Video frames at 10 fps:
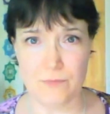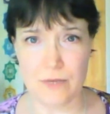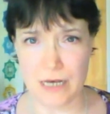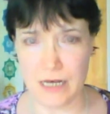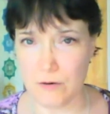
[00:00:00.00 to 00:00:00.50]

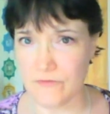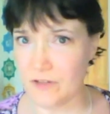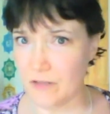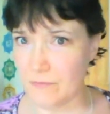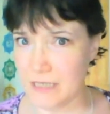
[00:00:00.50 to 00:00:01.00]

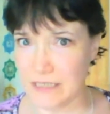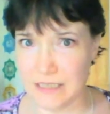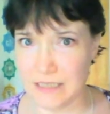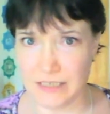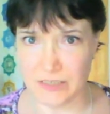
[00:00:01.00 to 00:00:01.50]
powerful
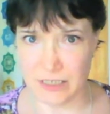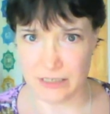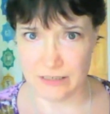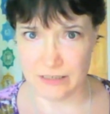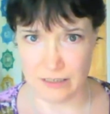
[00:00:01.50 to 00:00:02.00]

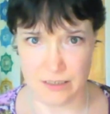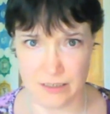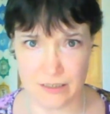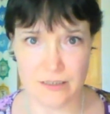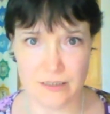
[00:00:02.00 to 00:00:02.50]
meditation.
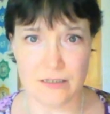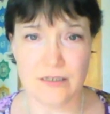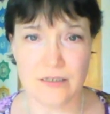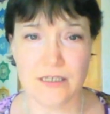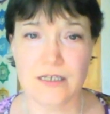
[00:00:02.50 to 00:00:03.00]

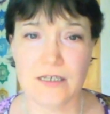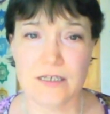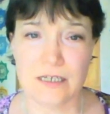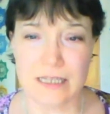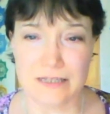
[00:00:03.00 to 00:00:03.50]

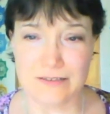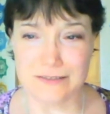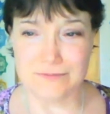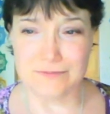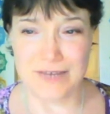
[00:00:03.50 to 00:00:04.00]

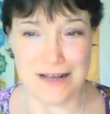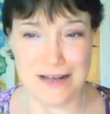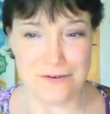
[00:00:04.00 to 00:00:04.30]
That's, wow.